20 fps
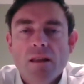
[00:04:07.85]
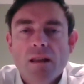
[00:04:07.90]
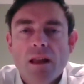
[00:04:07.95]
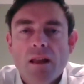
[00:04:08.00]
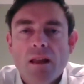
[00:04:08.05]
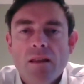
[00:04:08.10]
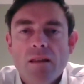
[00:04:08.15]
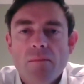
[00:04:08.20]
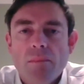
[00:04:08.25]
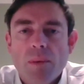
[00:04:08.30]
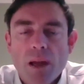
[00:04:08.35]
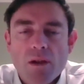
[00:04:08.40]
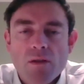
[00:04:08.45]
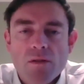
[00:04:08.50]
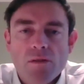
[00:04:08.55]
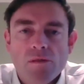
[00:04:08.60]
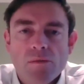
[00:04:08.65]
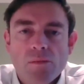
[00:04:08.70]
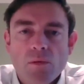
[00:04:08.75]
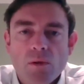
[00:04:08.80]
then
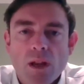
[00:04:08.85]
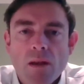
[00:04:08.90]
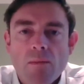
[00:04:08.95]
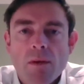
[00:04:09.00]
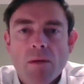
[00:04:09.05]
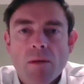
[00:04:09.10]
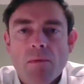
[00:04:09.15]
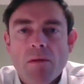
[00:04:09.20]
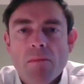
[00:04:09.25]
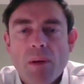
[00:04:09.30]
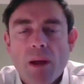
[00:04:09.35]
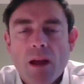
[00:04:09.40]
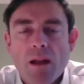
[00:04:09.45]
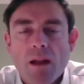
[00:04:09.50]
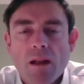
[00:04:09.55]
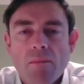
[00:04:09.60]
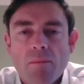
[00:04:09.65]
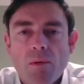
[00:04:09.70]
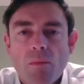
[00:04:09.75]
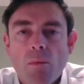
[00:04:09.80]
patients will keep coming back.